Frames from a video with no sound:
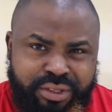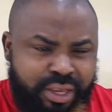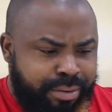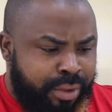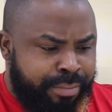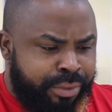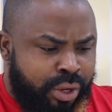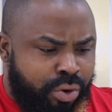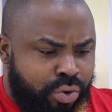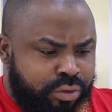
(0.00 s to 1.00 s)
This game
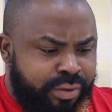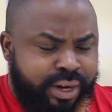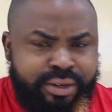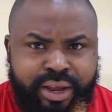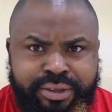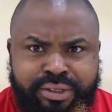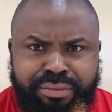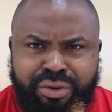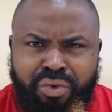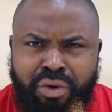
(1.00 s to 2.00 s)
looks very
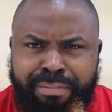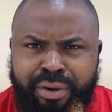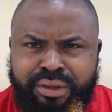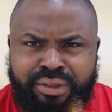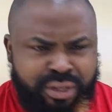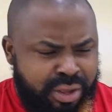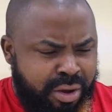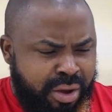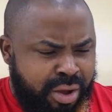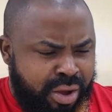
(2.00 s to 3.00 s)
dicey, but over
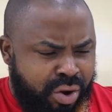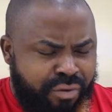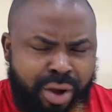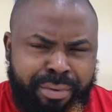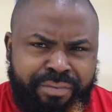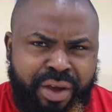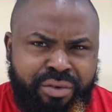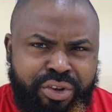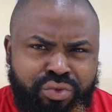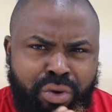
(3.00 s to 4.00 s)

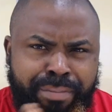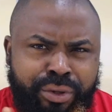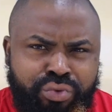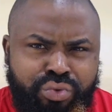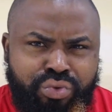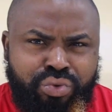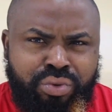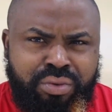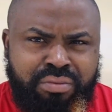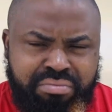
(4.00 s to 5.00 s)
1.5 goals is 1.22.